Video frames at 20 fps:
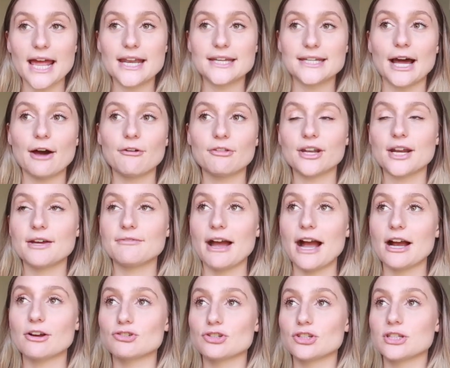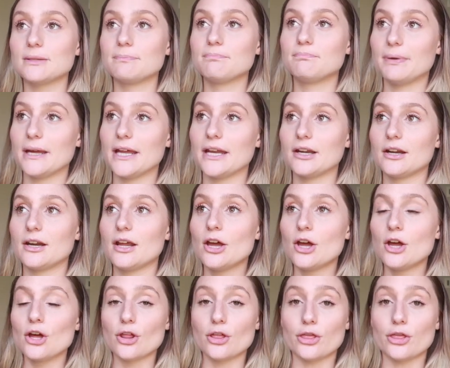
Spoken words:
and now that I've actually been